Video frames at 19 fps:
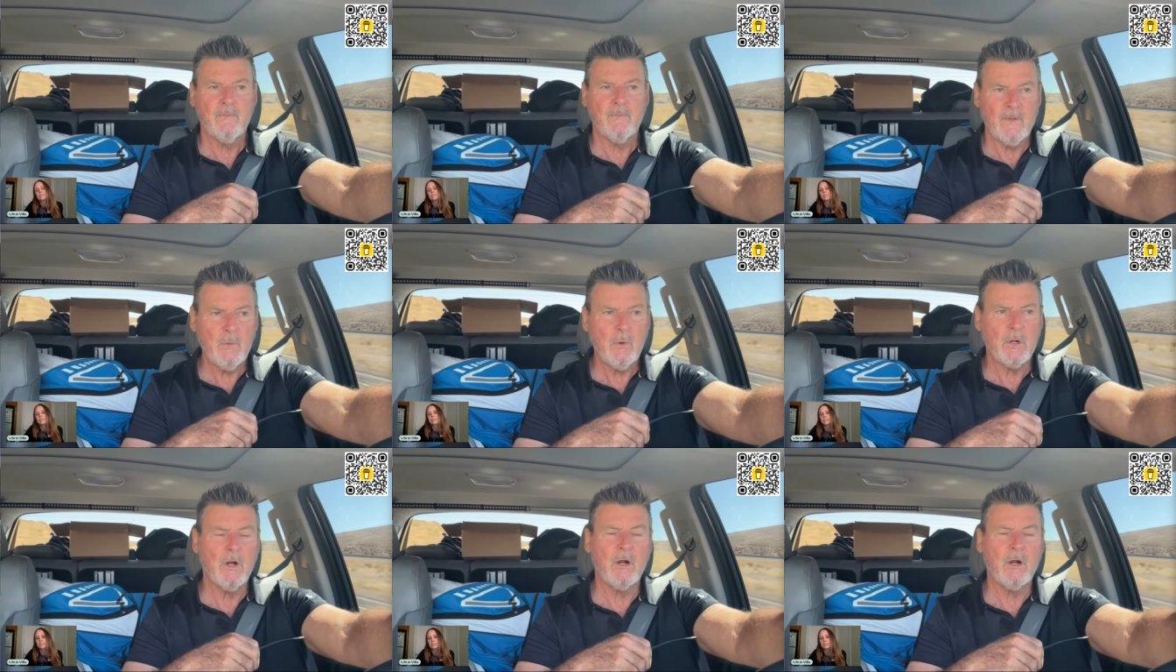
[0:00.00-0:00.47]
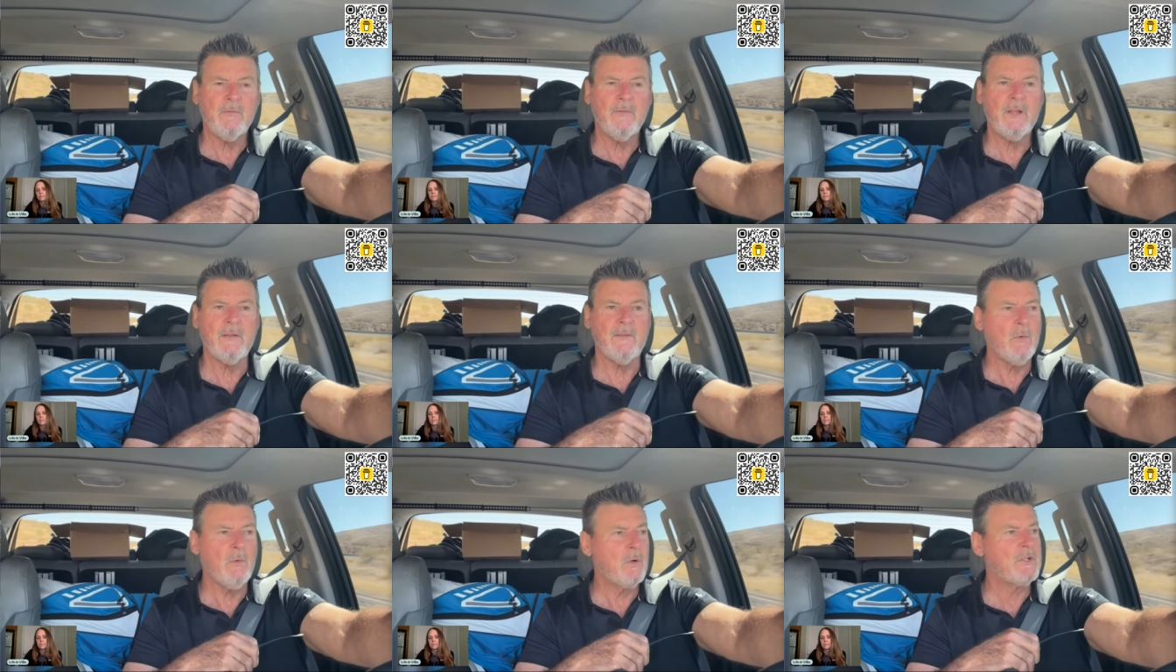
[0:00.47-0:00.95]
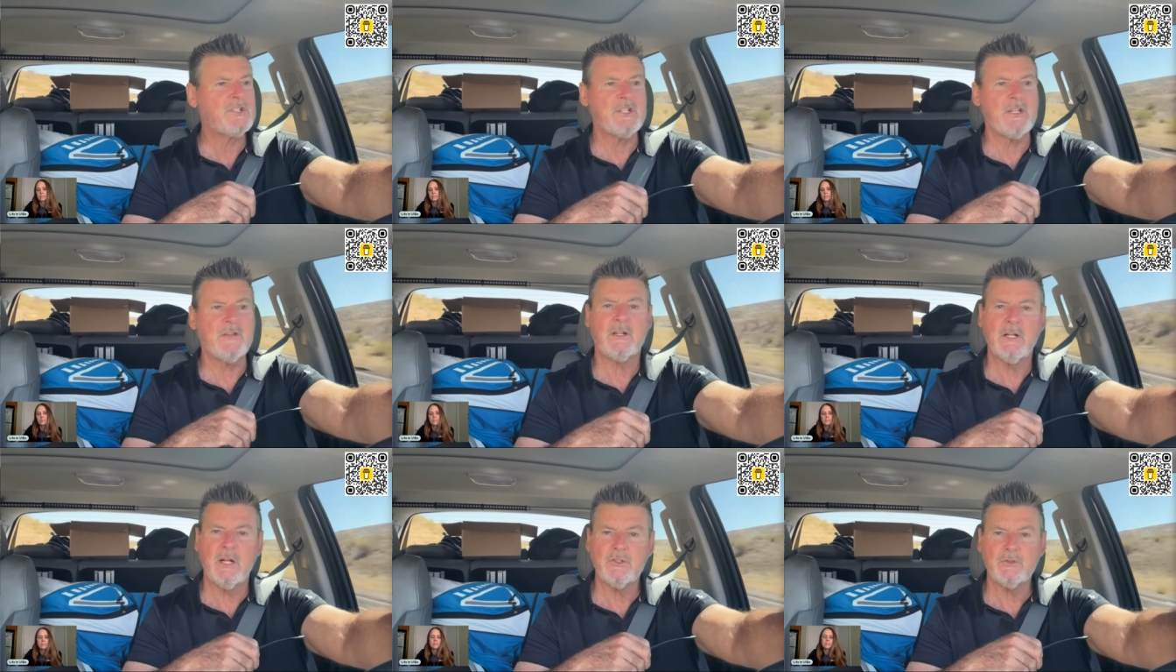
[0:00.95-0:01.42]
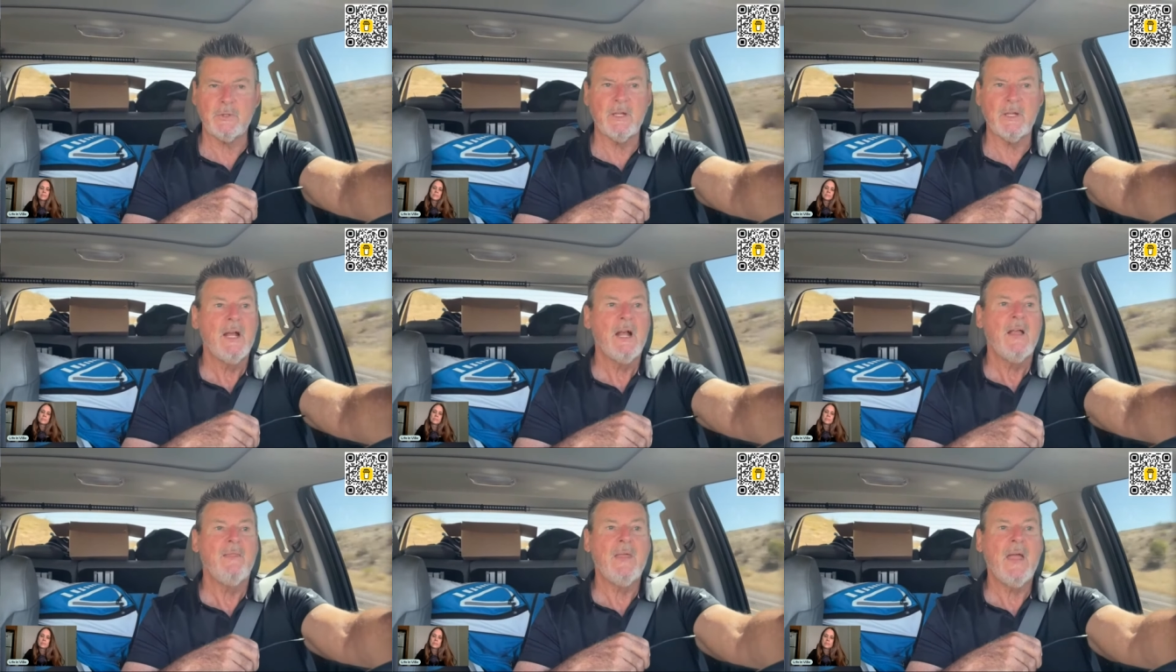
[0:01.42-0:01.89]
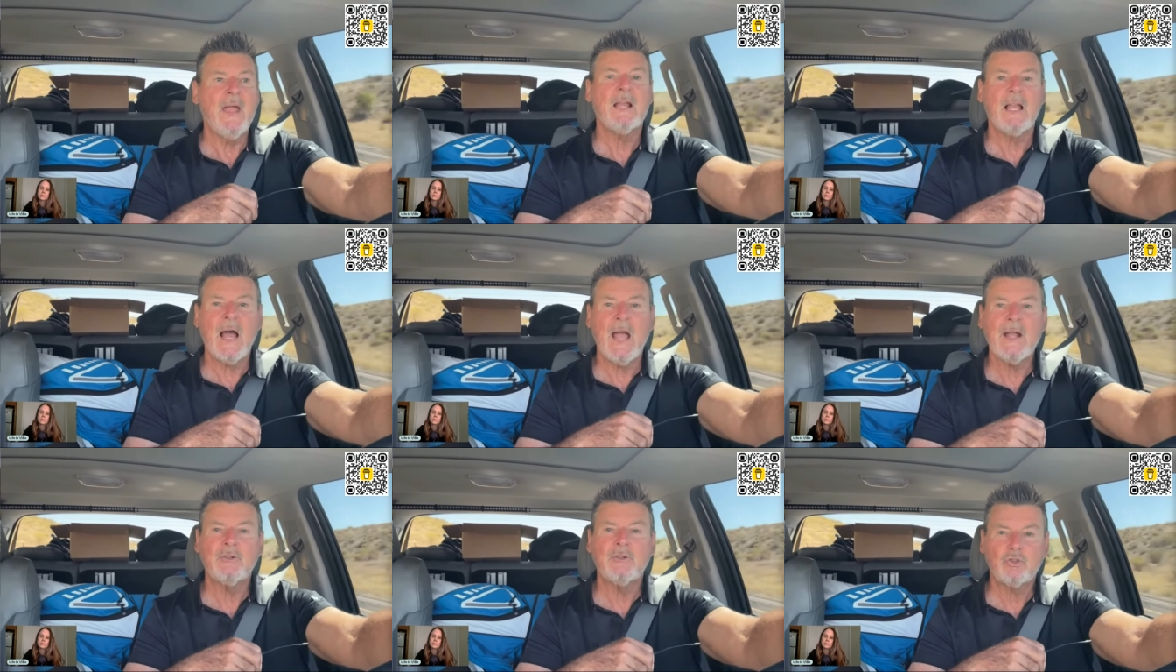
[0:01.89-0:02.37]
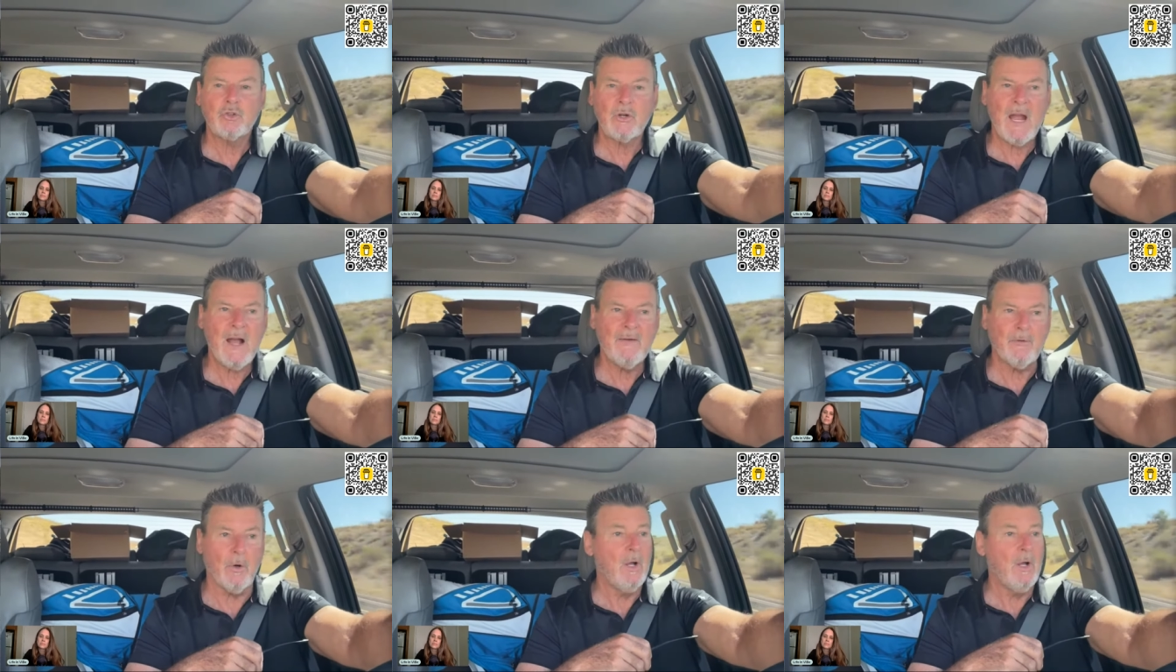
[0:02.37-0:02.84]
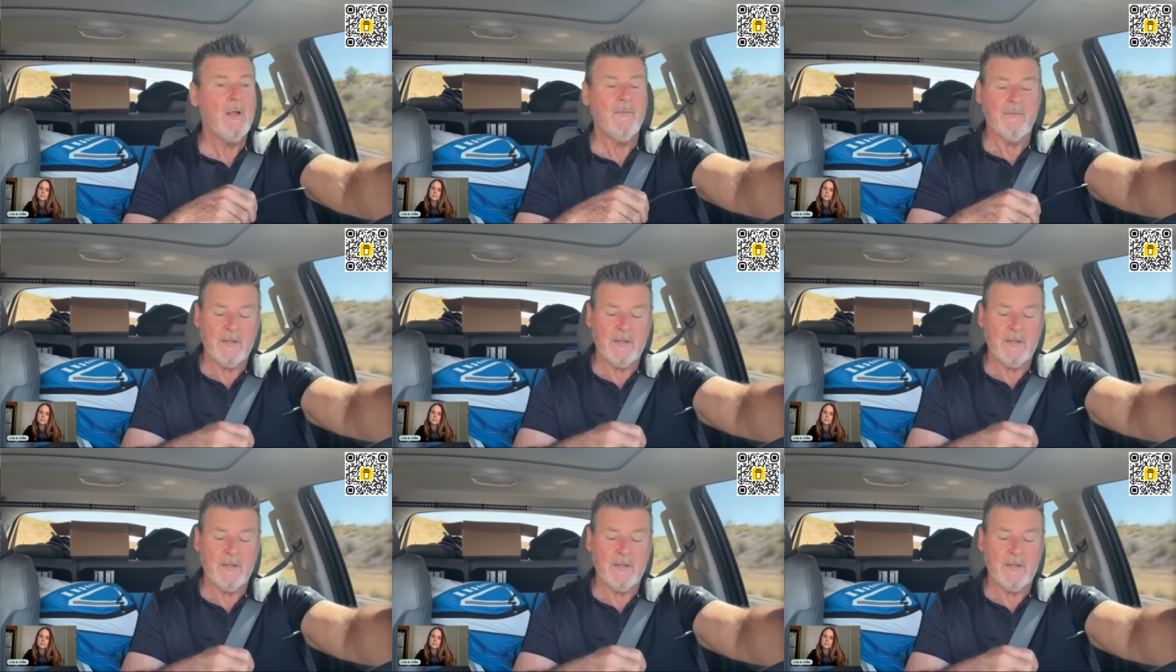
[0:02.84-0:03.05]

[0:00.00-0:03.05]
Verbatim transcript: They want an R V. They want to see the country. They like travel.